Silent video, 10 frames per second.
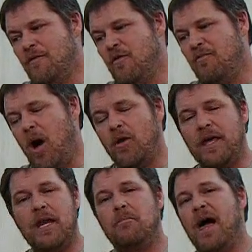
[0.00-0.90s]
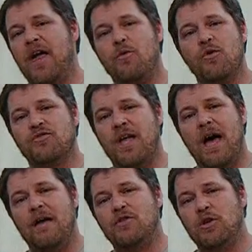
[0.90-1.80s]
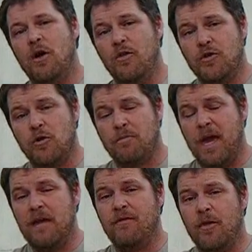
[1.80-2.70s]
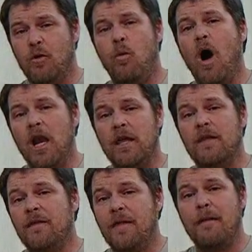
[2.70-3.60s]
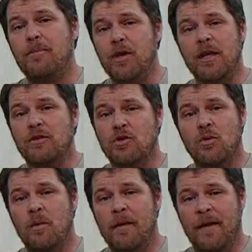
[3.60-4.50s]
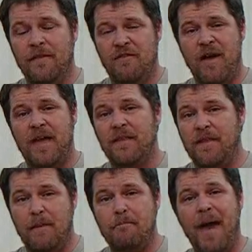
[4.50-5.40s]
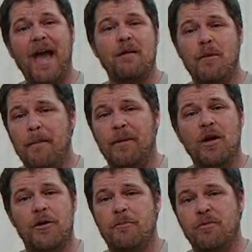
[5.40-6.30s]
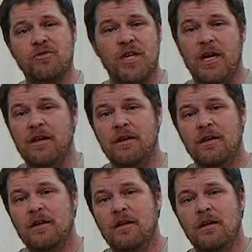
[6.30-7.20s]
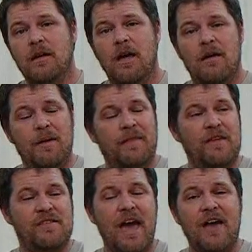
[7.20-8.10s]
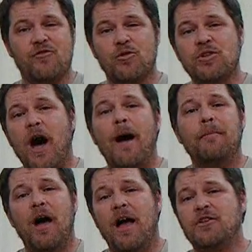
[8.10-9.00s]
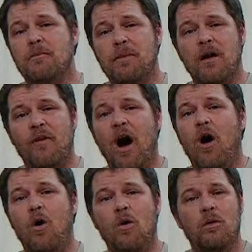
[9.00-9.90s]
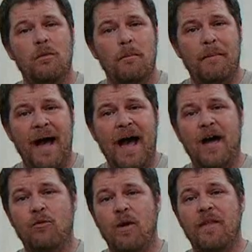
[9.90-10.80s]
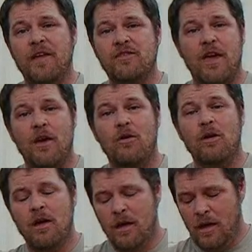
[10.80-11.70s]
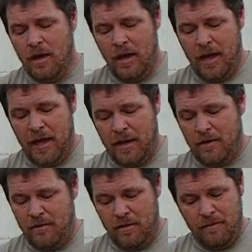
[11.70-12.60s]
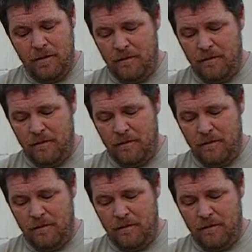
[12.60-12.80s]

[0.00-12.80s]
if you've bought any Blind Horse knives, you know that you're paying for the quality that they put into them and the fact that they back them up 100%. I mean, these guys are top-notch above all behind what they sell. And